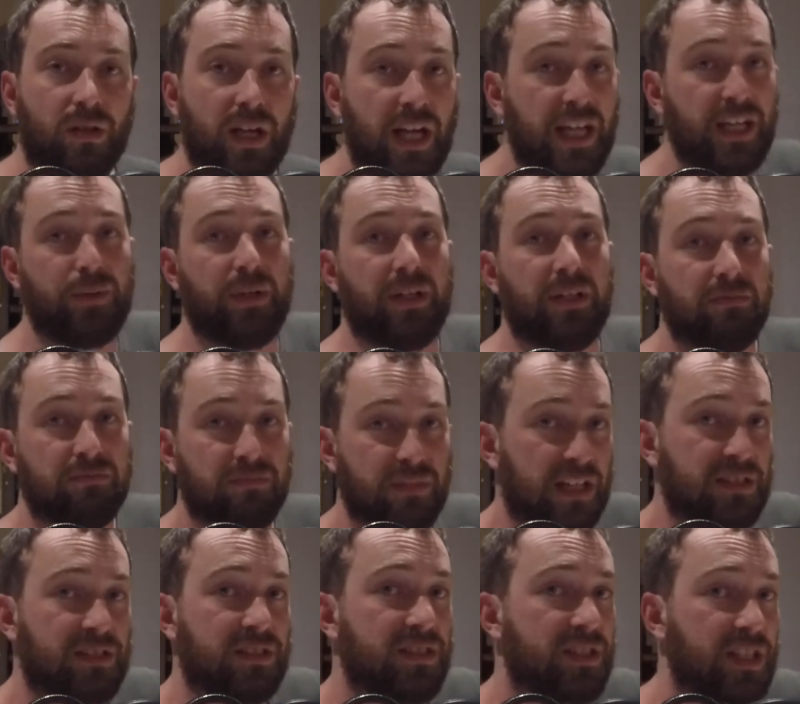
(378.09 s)
Anyway,
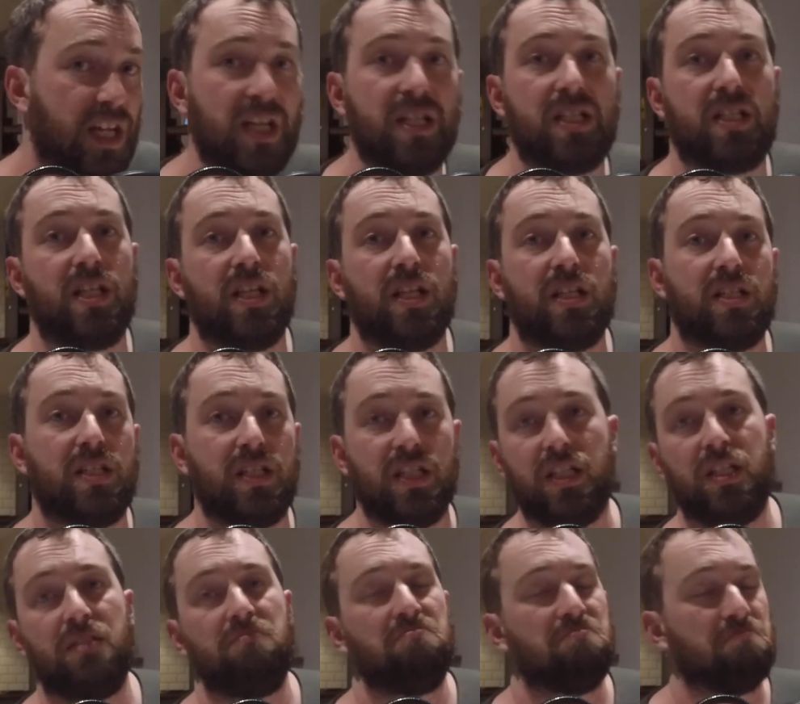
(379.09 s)
that's day
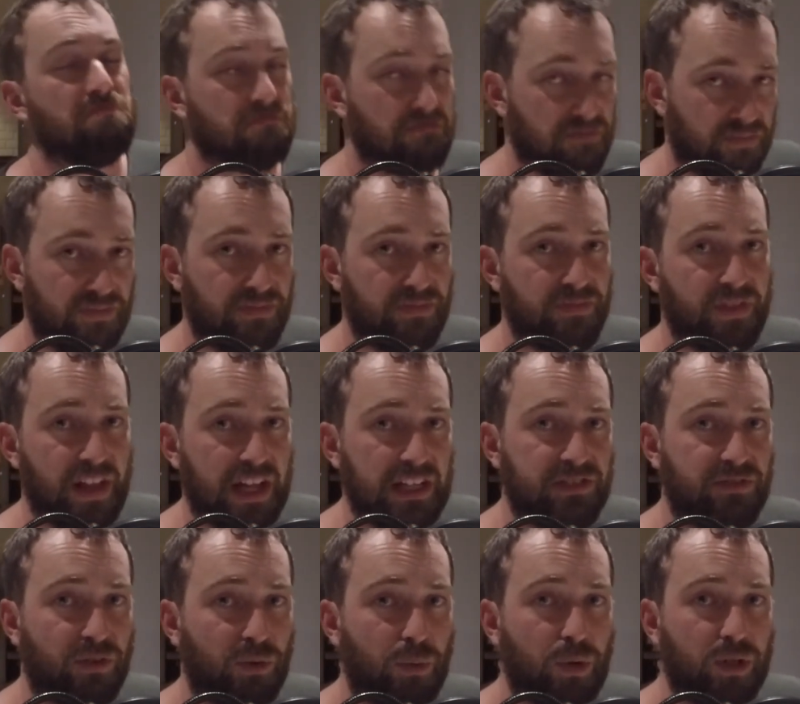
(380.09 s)
16.
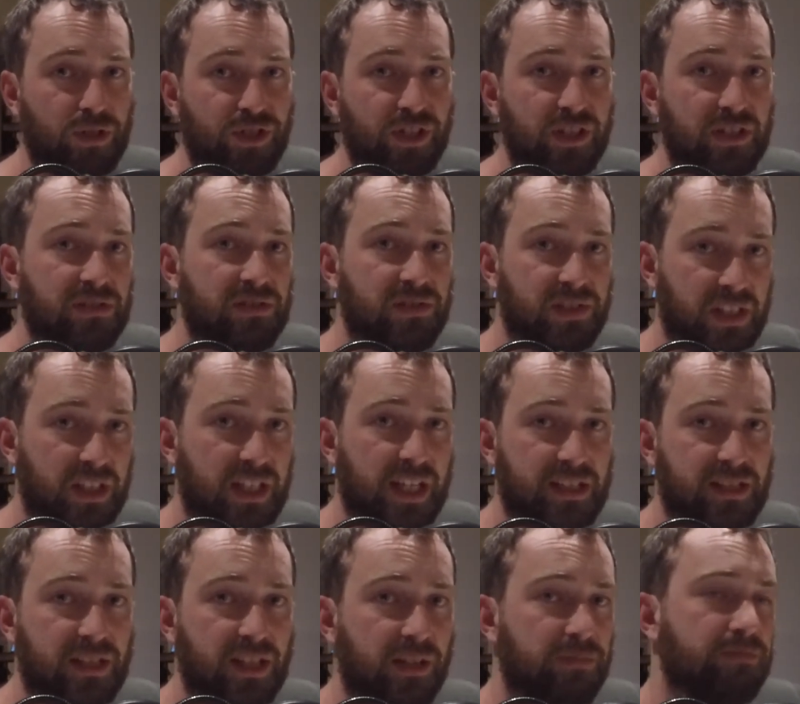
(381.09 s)
Thanks for watching. See you
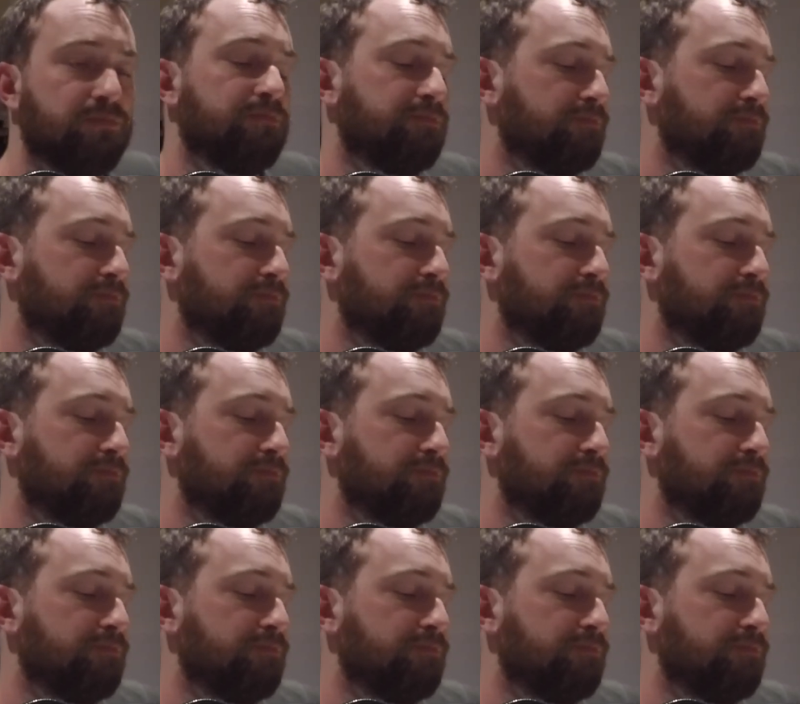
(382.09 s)
next time.